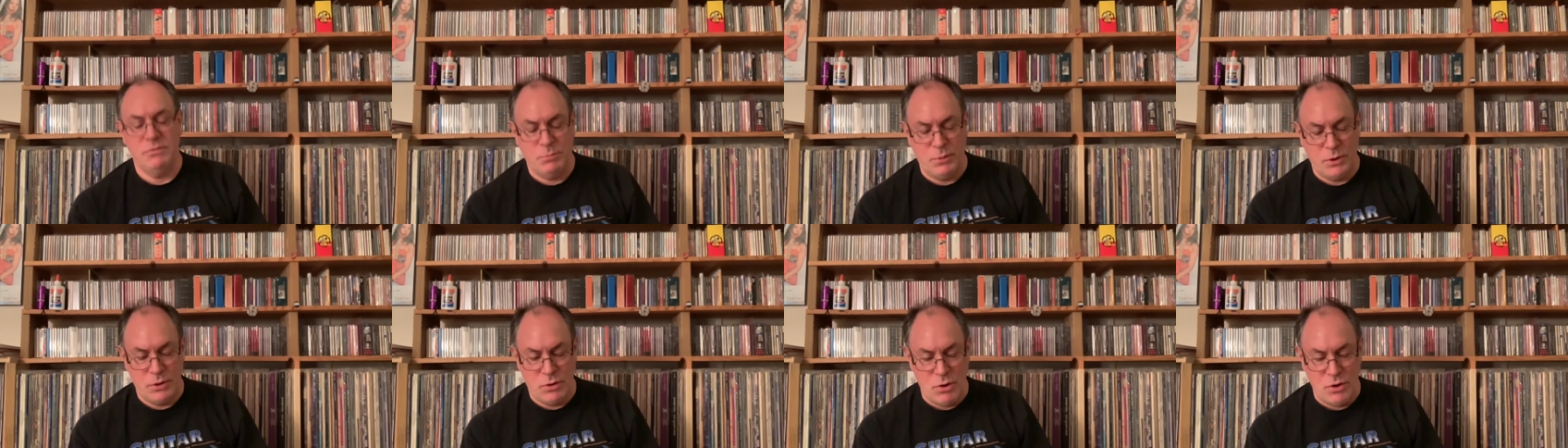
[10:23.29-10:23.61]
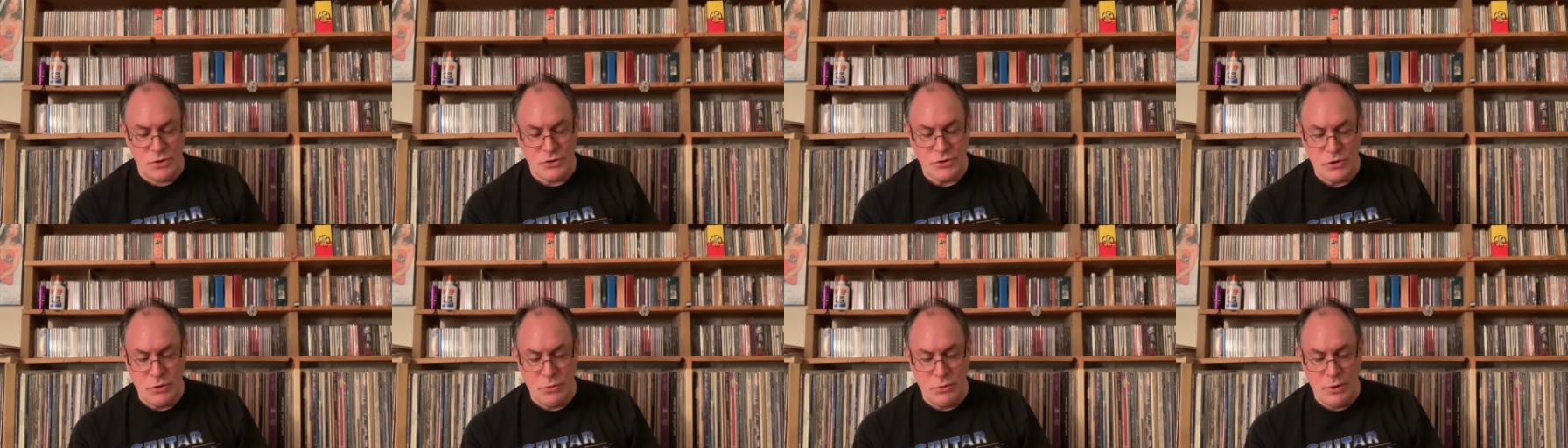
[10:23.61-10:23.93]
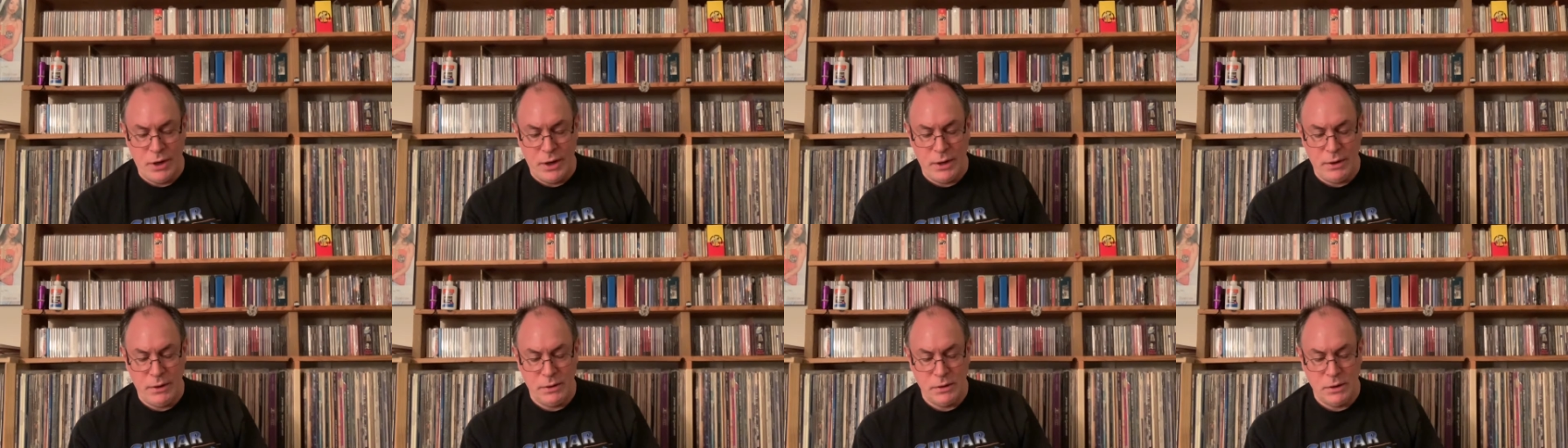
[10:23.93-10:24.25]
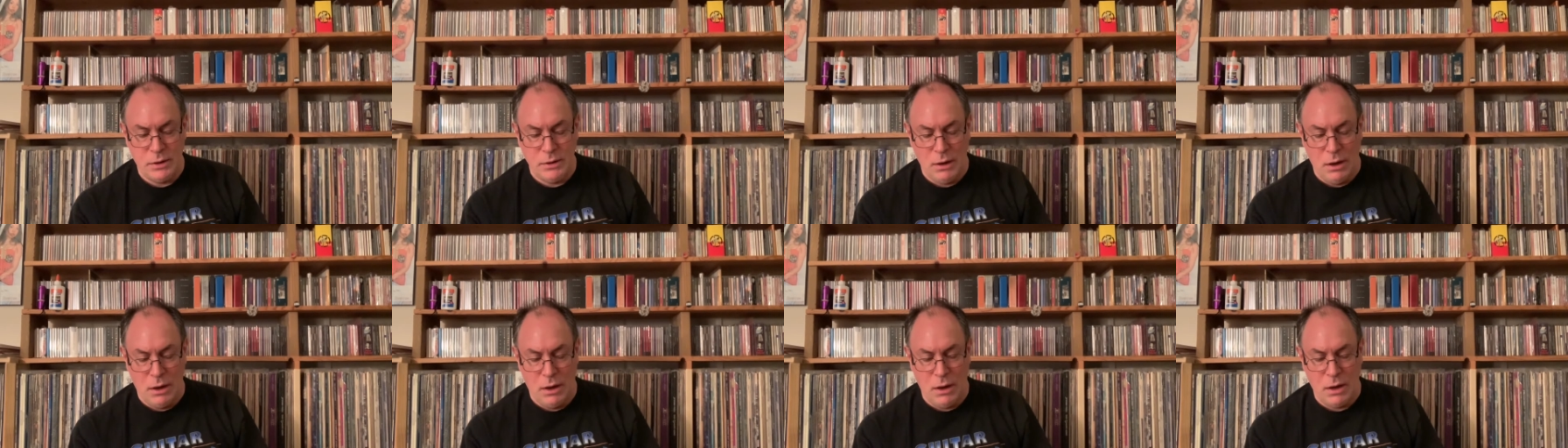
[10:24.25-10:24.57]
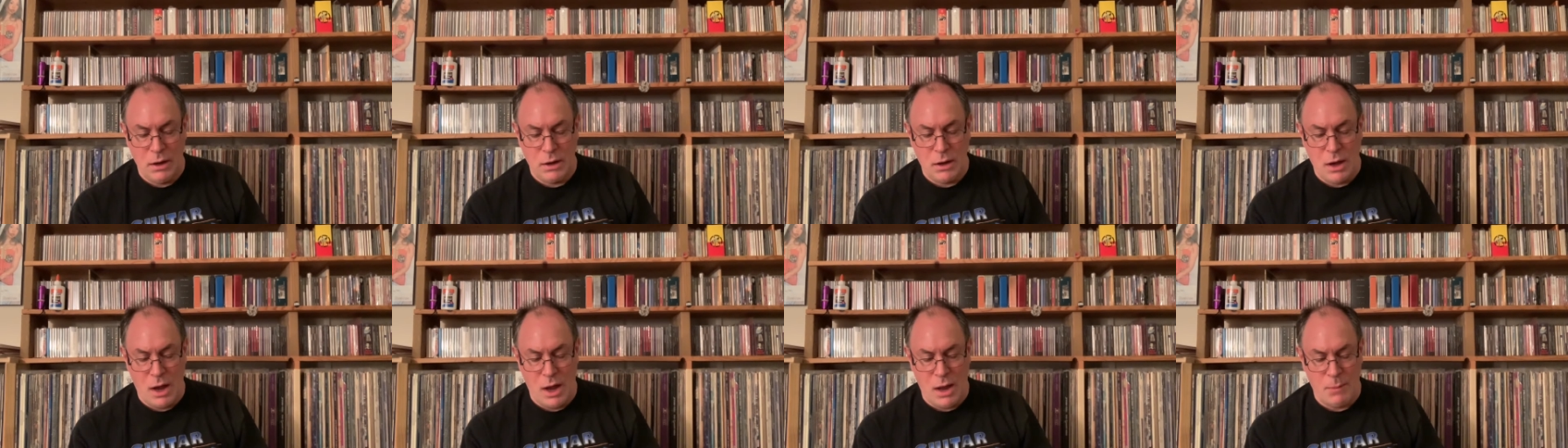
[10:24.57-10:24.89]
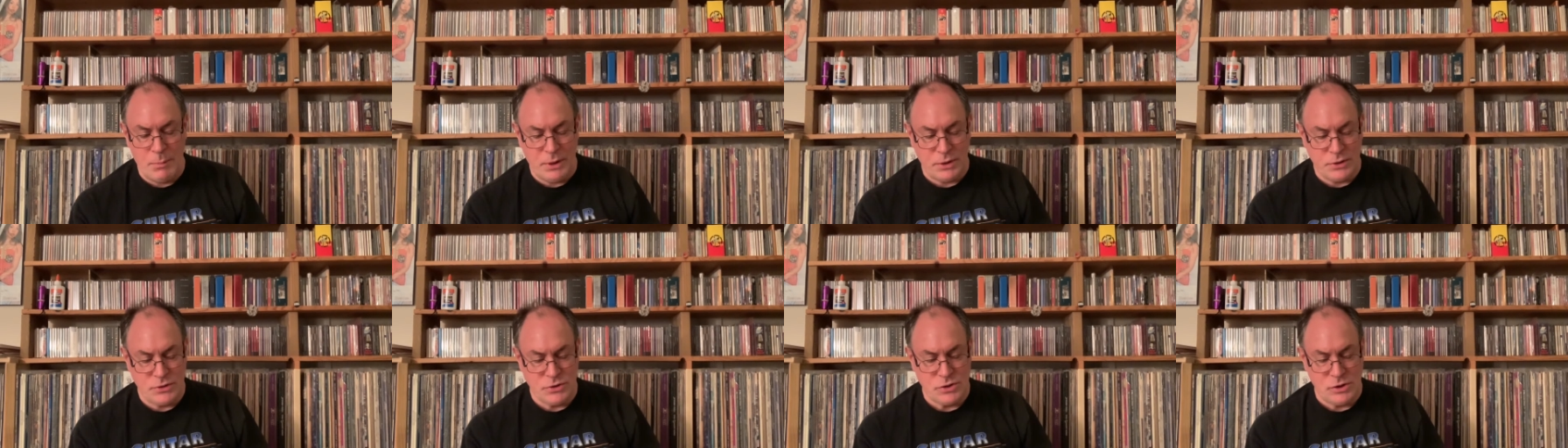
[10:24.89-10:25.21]
but also in a
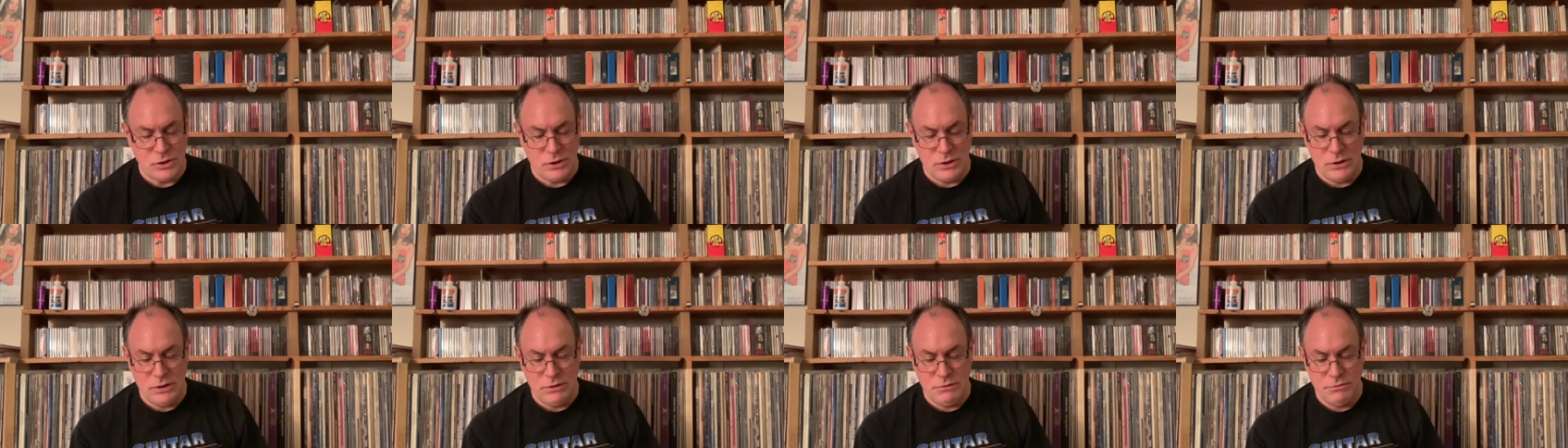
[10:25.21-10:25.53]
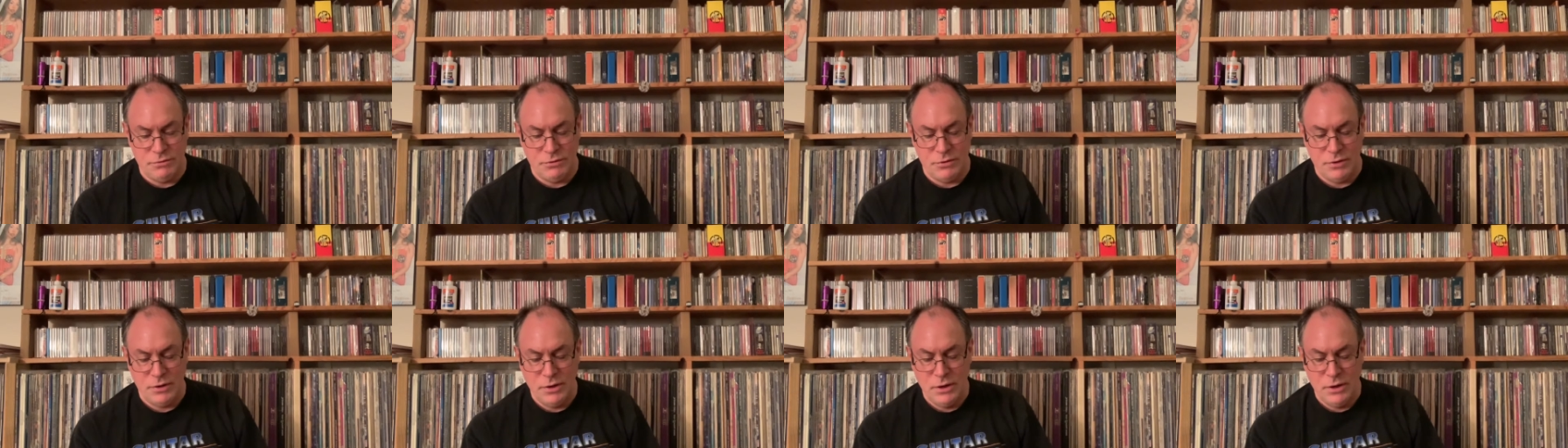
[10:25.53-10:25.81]
comic sleeve